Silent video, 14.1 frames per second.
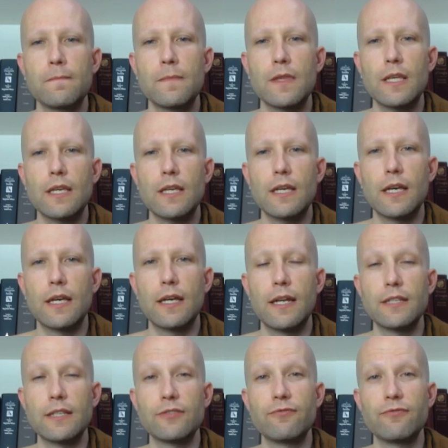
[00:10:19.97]
It has a
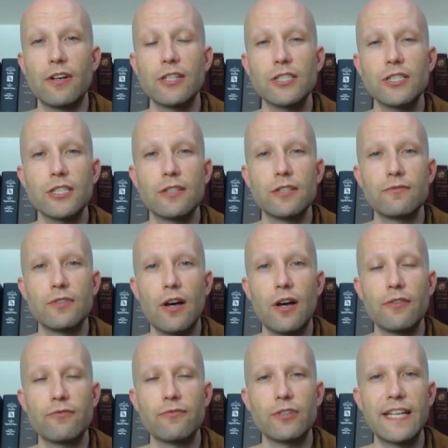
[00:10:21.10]
function of not
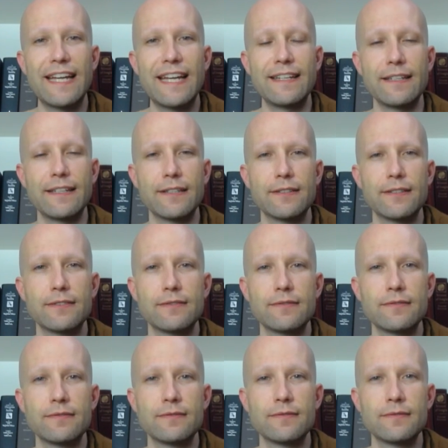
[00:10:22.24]
forgetting.
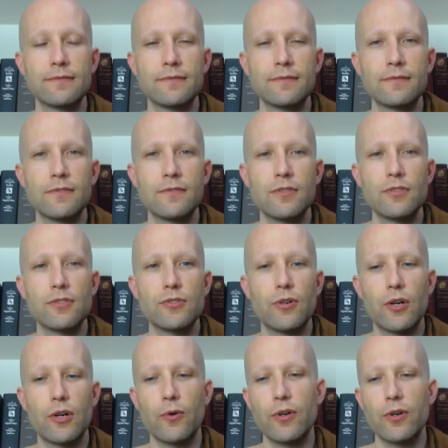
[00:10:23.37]
So our
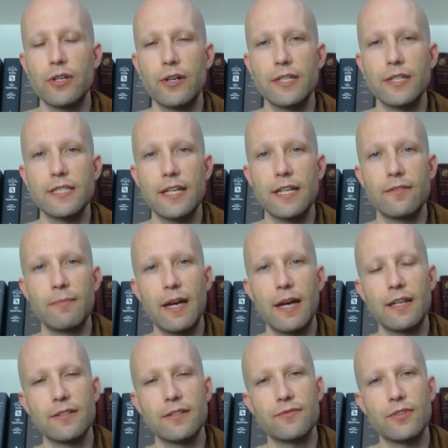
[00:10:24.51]
ordinary state of mind is
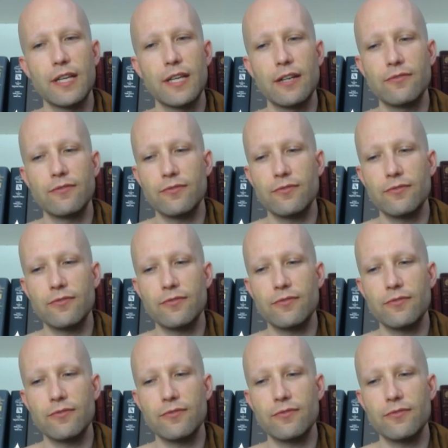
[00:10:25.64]
forgetful.